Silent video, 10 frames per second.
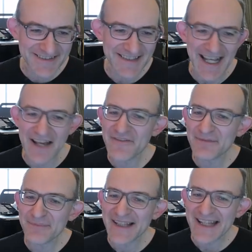
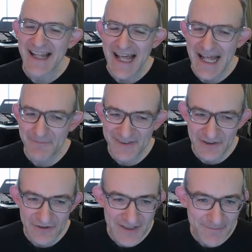David played
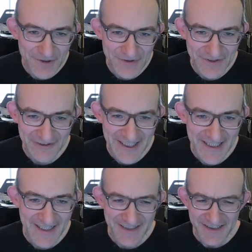absolutely
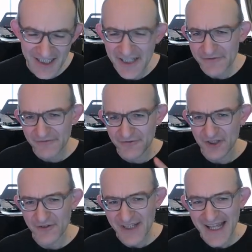beautifully and kind of, you
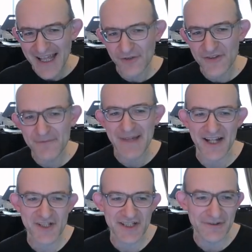know, held the
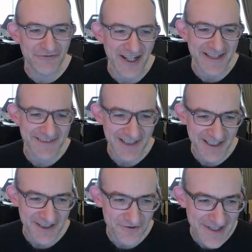match in a
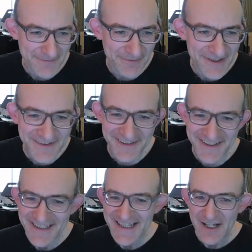vice-like grip. And
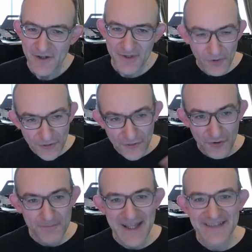we all
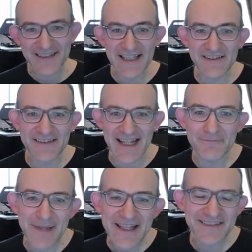thought basically that
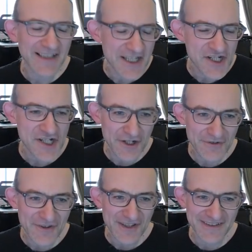had basically
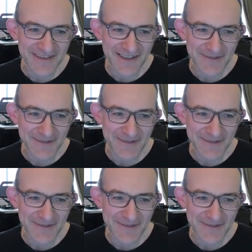shown that,